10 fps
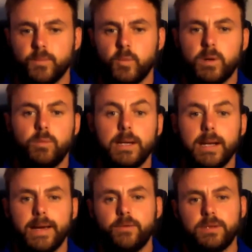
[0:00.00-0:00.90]
what we
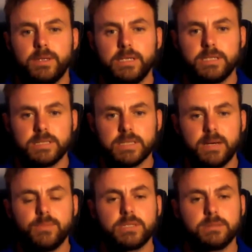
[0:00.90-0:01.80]
like within each
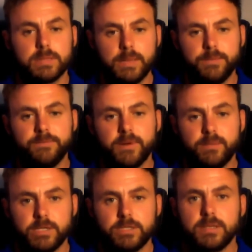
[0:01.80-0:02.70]
design, but still keeping very
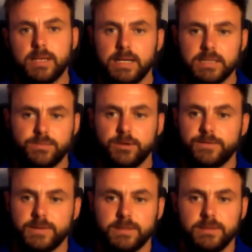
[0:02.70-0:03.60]
much to the client's
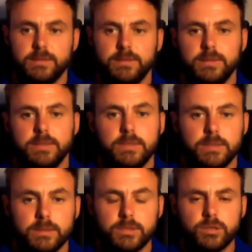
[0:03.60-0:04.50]
briefs.
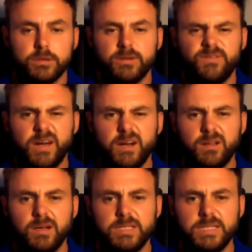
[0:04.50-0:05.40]
So final
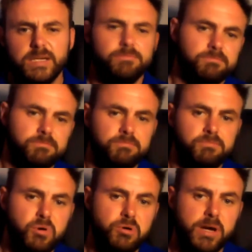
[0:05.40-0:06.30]
answer:
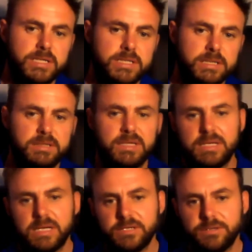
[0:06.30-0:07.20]
rustic,
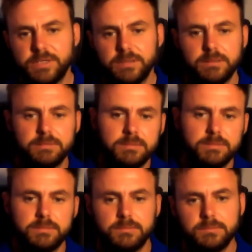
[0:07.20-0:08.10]
industrial
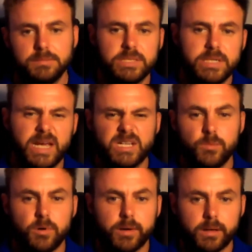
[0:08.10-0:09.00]
/
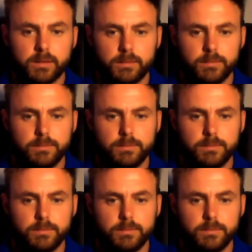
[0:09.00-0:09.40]
modern.